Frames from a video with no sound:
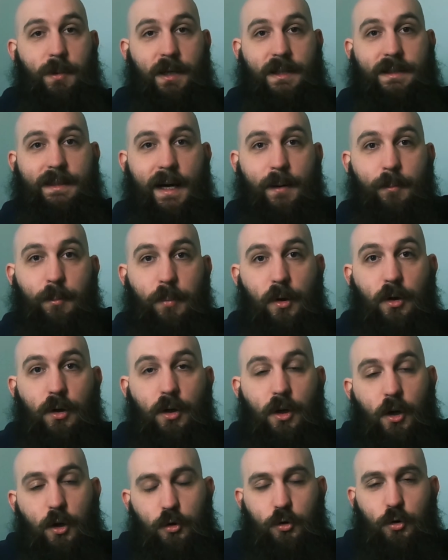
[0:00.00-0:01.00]
example
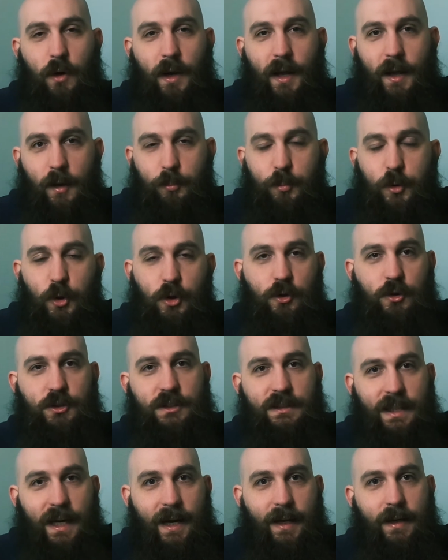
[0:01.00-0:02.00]
to help you
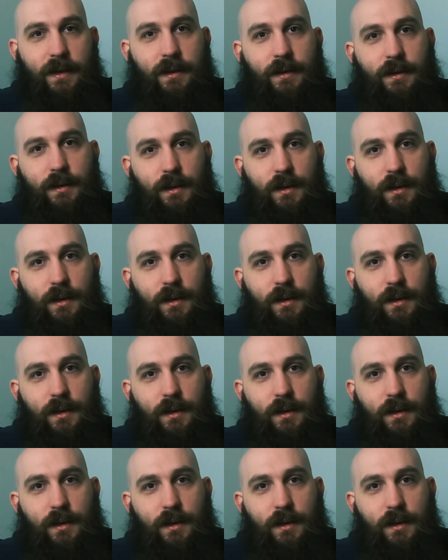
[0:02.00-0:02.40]
understand